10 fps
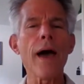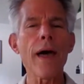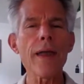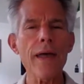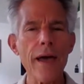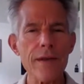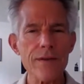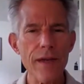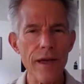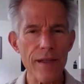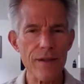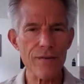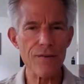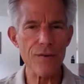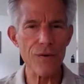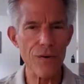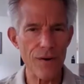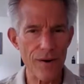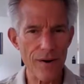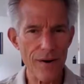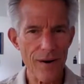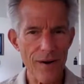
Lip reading: an exhale of 4,